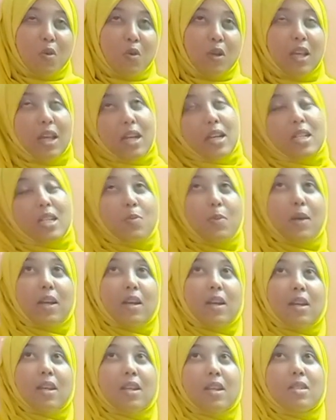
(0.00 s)
Okay, an
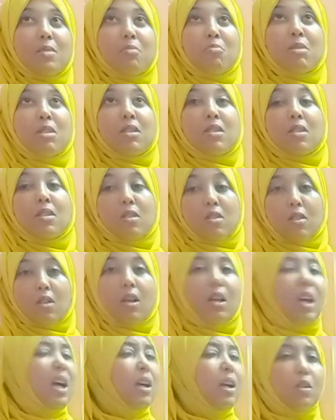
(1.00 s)
expiry date means
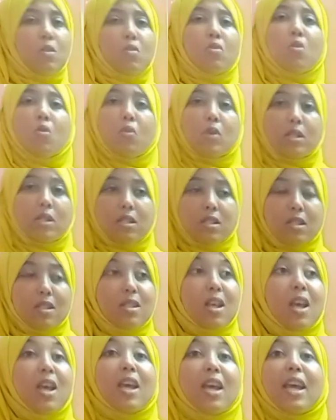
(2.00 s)
you know what it
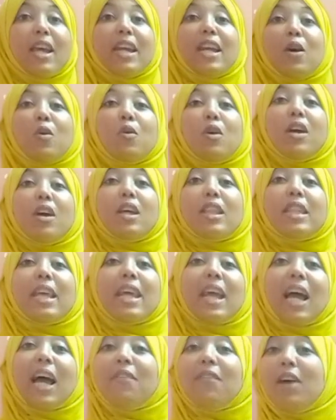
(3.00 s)
is. Now,
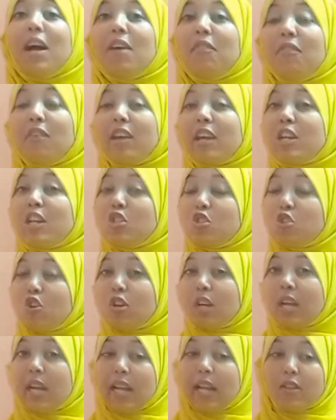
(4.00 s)
they have a very
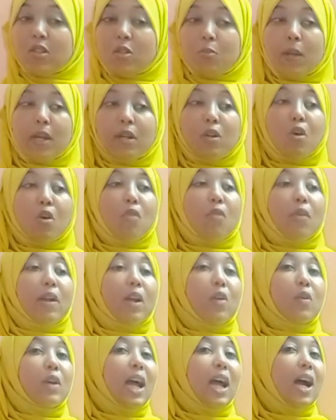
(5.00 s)
short lifespan of
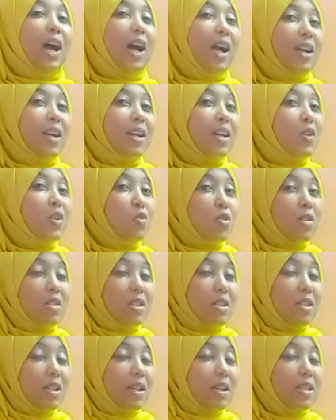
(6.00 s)
around
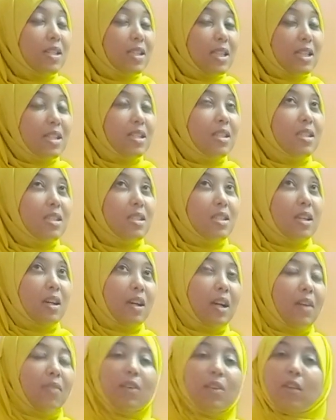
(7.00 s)
120 days, that is
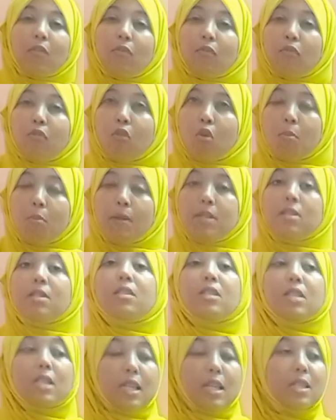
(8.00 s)
roughly 4
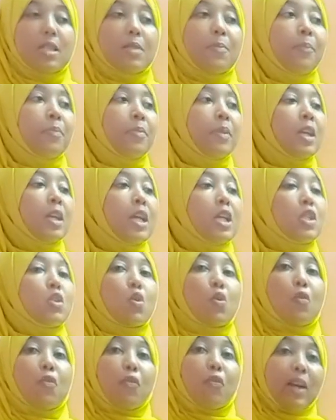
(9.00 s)
months, yes.
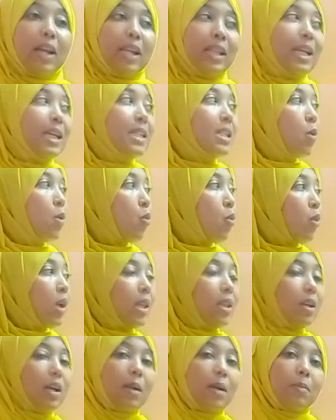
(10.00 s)
So you find that
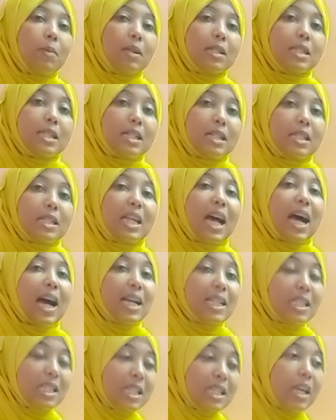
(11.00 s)
with red blood cells,
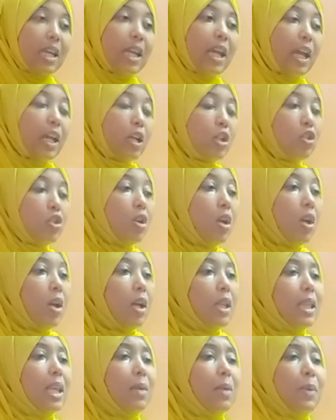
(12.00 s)
as they age,
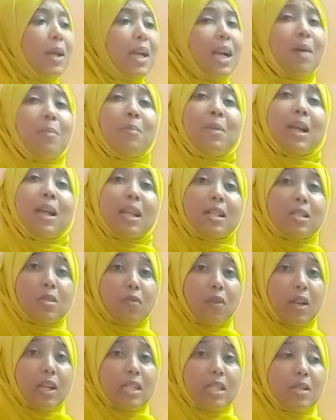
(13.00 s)
they become
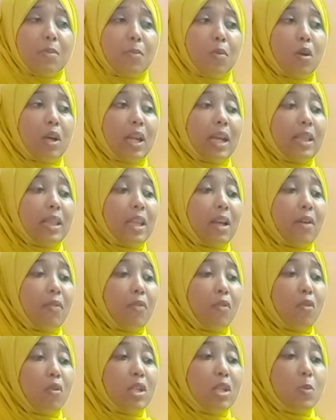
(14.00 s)
less flexible and
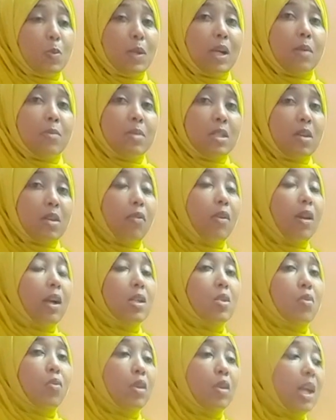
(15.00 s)
therefore it becomes
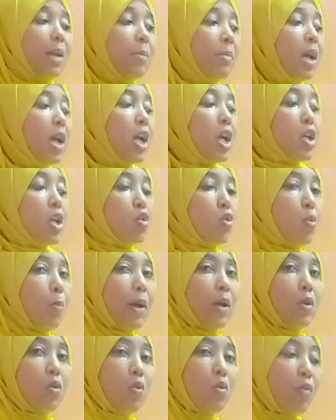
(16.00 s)
difficult for them to
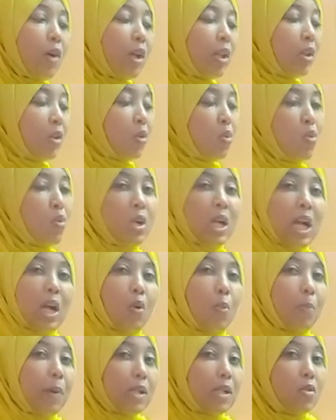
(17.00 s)
maneuver through
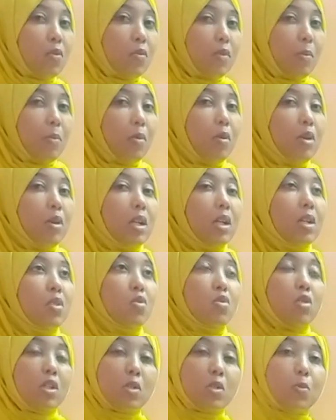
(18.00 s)
narrow parts of the body
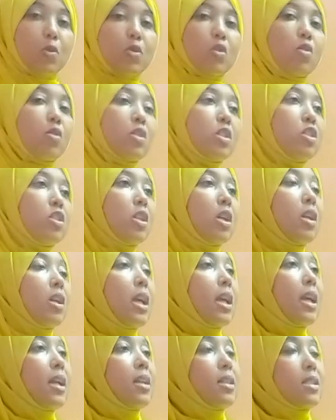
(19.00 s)
to transport
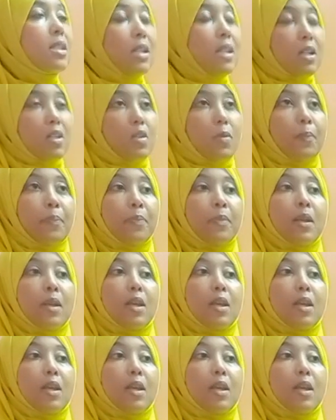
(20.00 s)
oxygen and such.